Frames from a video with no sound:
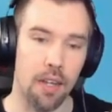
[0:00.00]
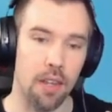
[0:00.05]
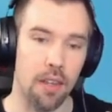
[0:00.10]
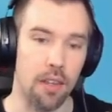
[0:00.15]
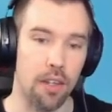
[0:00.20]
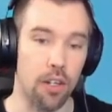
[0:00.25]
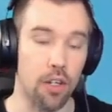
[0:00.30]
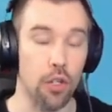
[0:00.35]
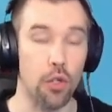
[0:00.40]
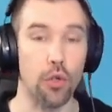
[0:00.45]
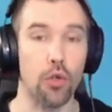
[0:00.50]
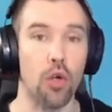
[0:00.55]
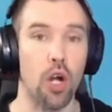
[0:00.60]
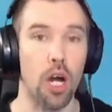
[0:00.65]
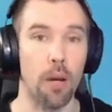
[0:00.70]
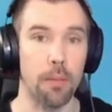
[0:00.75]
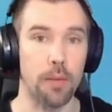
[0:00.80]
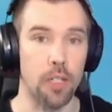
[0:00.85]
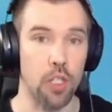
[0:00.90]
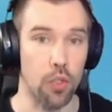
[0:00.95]
the new
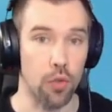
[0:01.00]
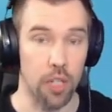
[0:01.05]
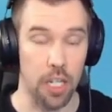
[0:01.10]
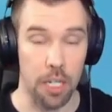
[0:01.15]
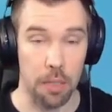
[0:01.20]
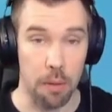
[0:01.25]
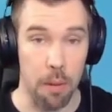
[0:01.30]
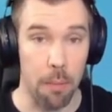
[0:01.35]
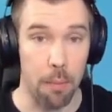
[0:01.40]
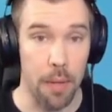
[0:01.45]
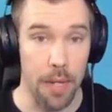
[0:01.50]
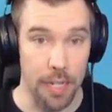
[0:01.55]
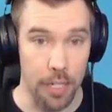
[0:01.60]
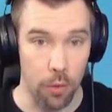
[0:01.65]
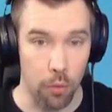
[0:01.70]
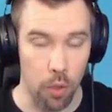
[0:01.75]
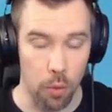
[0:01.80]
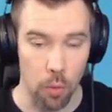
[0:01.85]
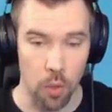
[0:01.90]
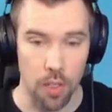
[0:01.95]
crop is ready to be
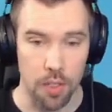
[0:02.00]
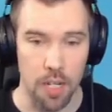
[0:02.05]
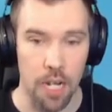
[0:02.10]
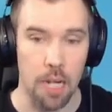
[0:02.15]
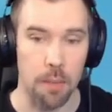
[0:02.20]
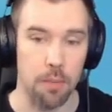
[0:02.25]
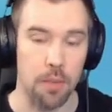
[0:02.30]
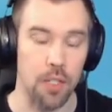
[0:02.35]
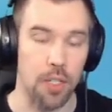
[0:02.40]
picked one more time.